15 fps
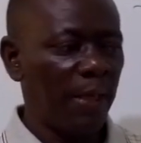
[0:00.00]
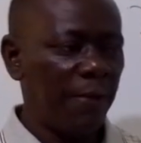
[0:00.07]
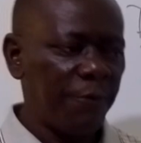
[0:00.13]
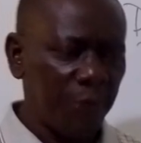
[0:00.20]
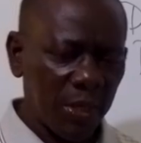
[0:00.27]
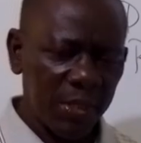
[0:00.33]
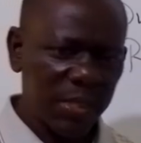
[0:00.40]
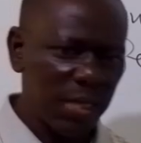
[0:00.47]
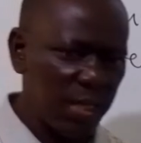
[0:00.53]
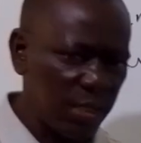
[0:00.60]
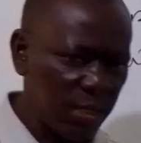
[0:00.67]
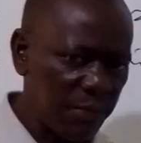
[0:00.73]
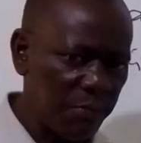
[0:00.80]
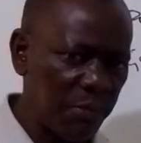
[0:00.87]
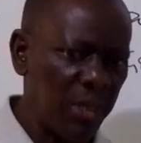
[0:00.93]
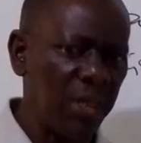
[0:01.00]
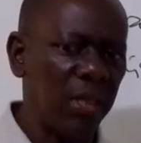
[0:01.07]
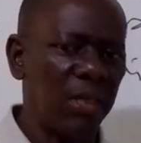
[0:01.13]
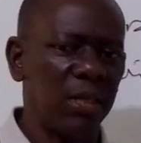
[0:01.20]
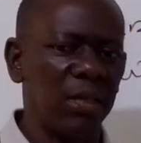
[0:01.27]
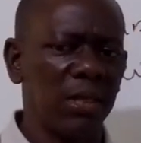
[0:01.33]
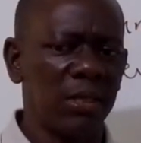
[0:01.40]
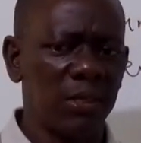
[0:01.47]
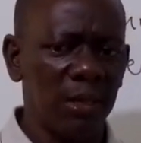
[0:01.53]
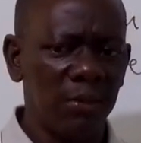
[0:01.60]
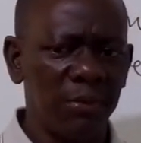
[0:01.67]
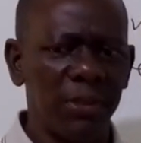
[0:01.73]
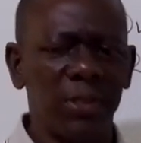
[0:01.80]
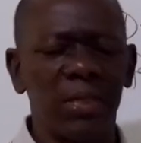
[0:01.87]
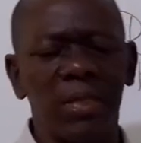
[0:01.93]
If you are selling milk, the
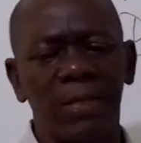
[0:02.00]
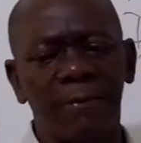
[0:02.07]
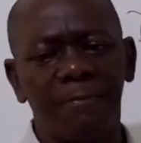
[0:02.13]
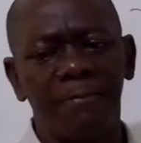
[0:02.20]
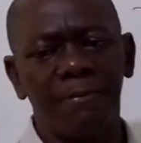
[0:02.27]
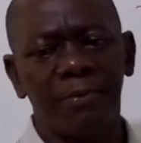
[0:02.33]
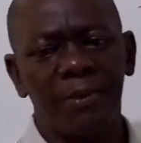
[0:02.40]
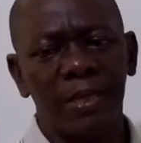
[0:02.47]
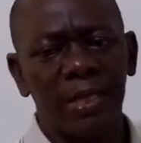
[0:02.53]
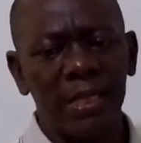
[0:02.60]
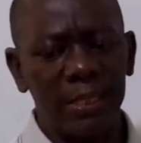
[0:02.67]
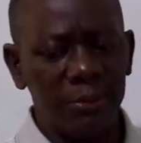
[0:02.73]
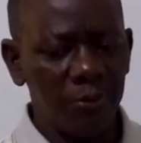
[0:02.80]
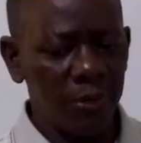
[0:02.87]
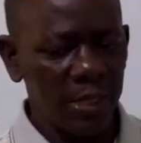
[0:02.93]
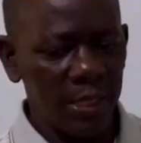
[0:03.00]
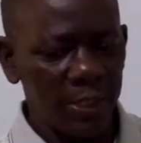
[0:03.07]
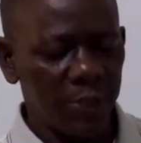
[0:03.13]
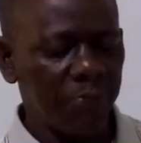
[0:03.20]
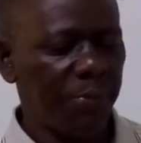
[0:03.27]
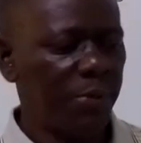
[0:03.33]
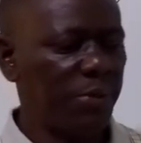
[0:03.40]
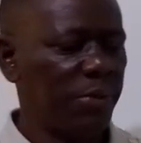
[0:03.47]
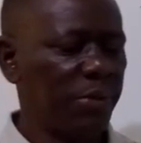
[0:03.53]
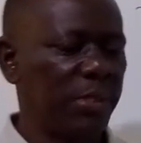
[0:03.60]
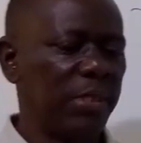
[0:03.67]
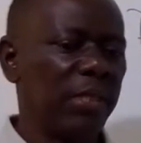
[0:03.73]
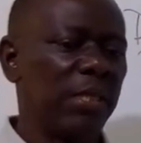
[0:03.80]
same thing, it will get spoiled.